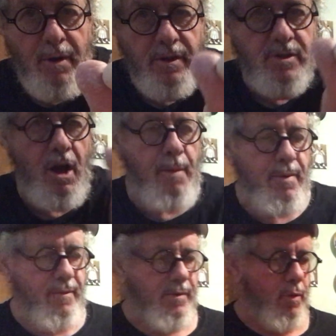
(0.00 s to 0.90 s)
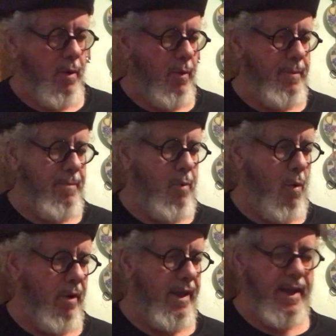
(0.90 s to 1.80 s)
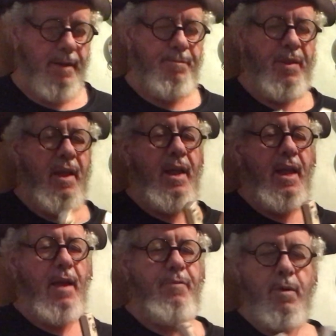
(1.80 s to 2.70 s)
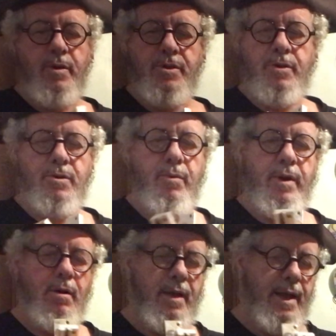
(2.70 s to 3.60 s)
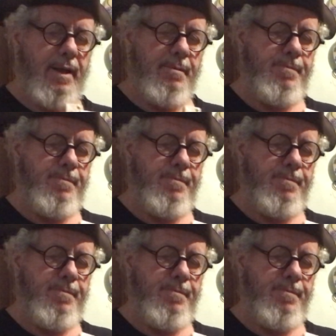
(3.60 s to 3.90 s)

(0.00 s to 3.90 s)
on the top of it where it would be poured in if you was using real lead.